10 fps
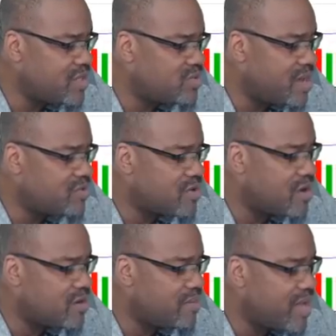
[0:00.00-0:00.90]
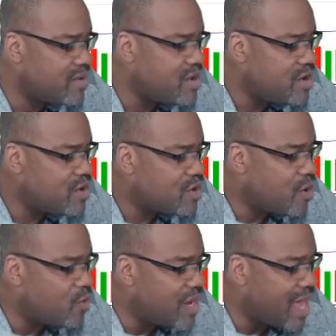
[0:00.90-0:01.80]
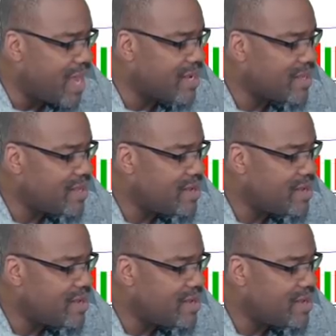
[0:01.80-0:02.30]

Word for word: That's what I'm talking about. Kodai.